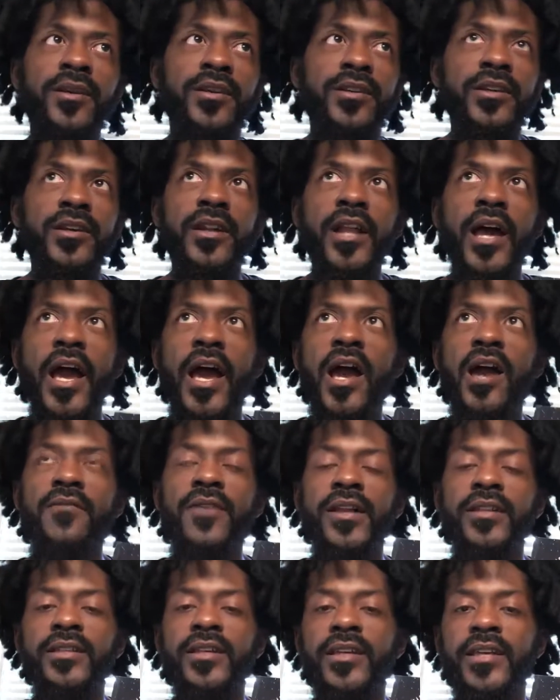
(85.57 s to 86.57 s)
a year and a half
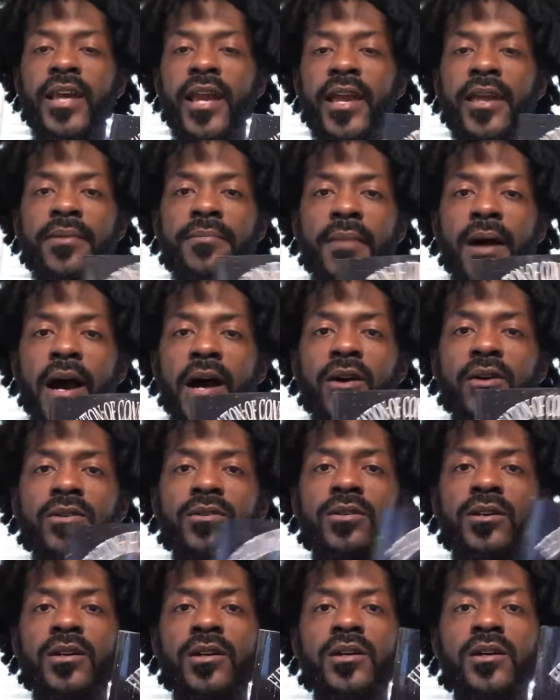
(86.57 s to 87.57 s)
after it came out.